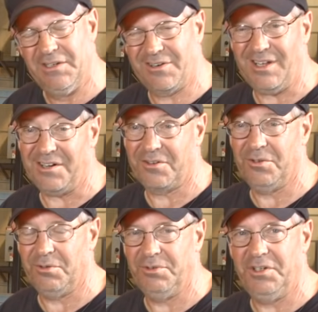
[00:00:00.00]
They're kind of
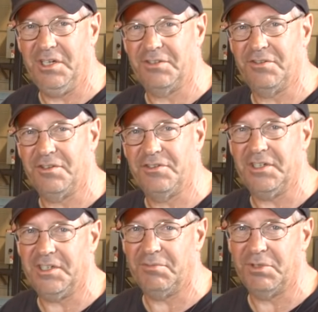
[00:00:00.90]
cool when you get to the
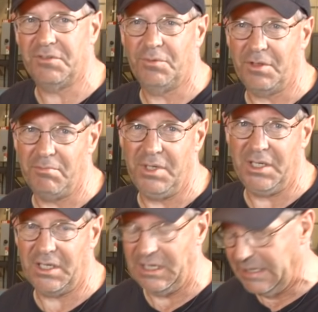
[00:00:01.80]
TIG, but with a
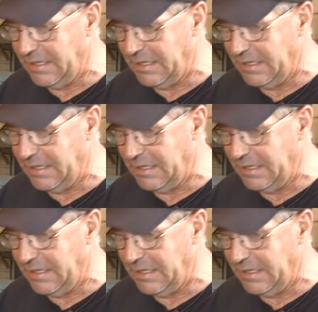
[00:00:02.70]
MIG,